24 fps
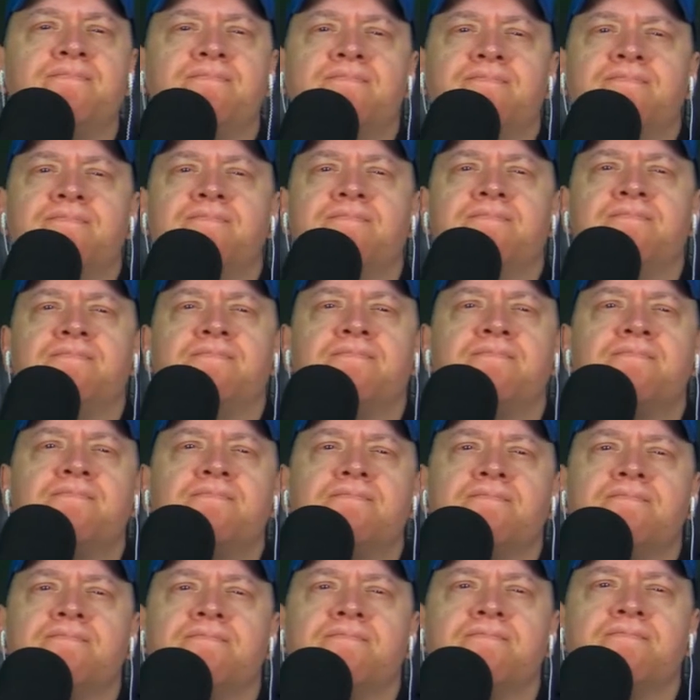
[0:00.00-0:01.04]

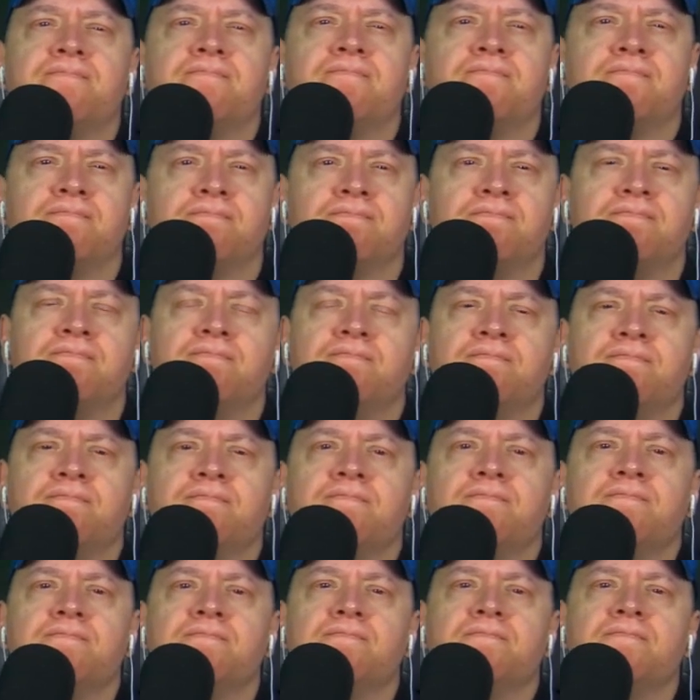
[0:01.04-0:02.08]

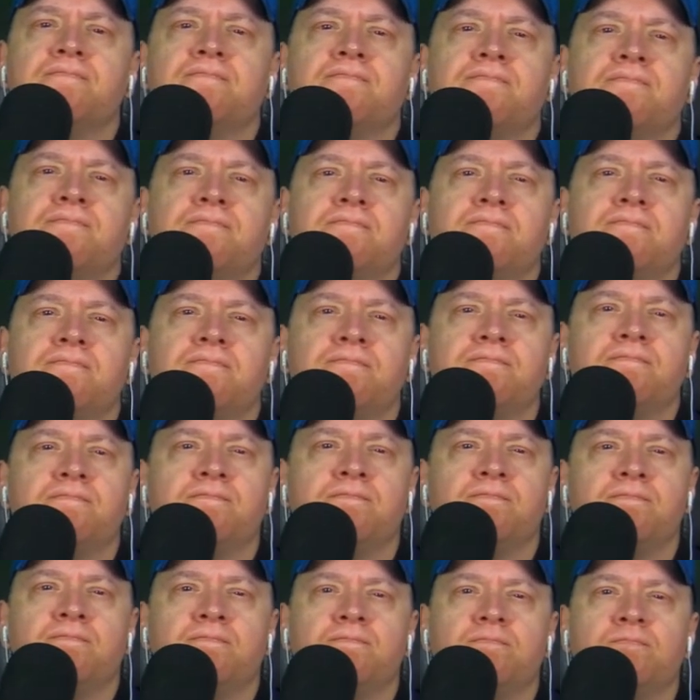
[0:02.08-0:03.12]

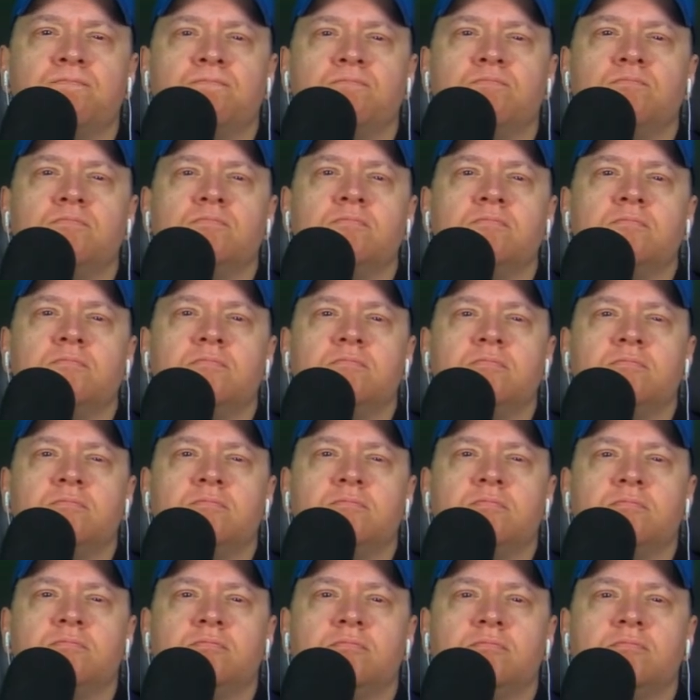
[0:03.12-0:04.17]

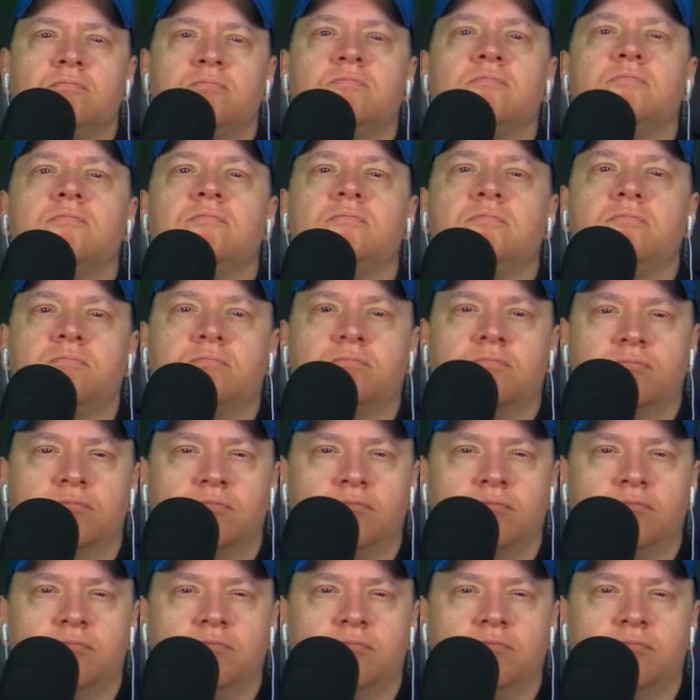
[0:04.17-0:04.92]
(not speaking)